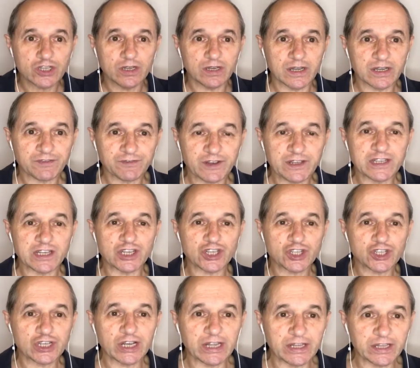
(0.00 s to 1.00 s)
let's face it,
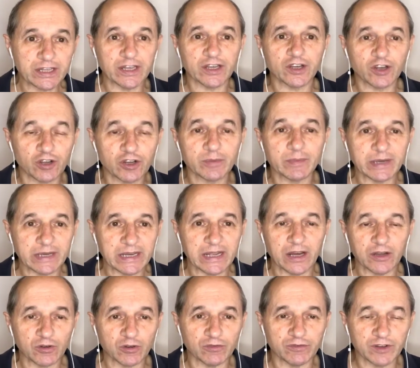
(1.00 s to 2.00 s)
shut the economy
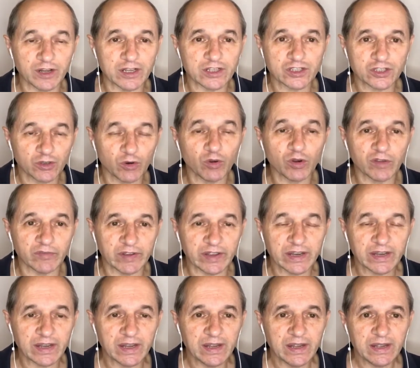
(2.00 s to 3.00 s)
down or virtually all of
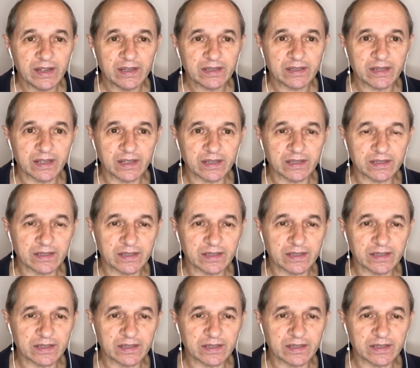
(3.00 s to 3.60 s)
it, that